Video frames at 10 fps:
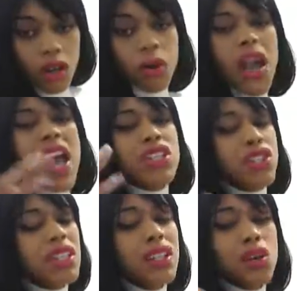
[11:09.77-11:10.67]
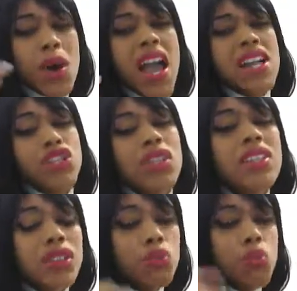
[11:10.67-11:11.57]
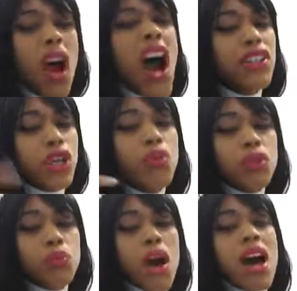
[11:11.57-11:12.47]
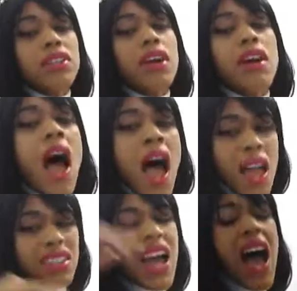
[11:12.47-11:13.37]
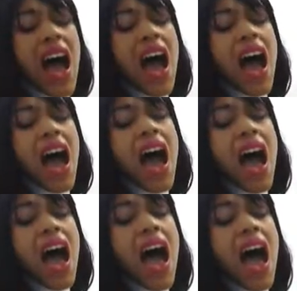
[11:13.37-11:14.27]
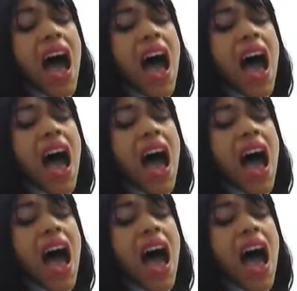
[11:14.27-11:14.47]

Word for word: Questioning questions and wonder and wonder and know